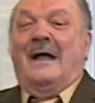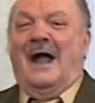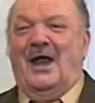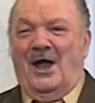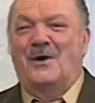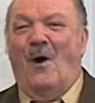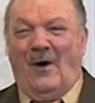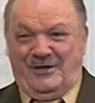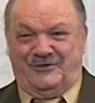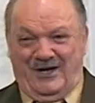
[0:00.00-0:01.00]
and
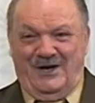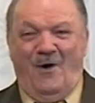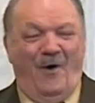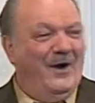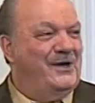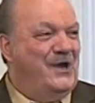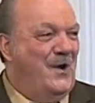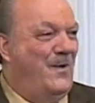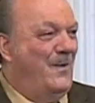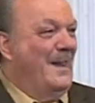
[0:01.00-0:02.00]
anointing on
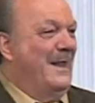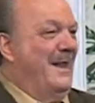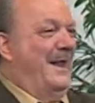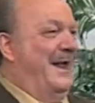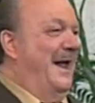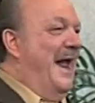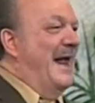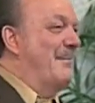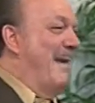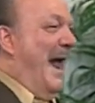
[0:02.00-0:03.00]
you.
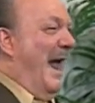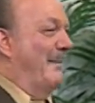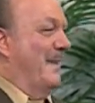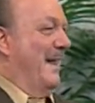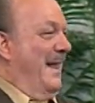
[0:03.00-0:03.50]
Amen.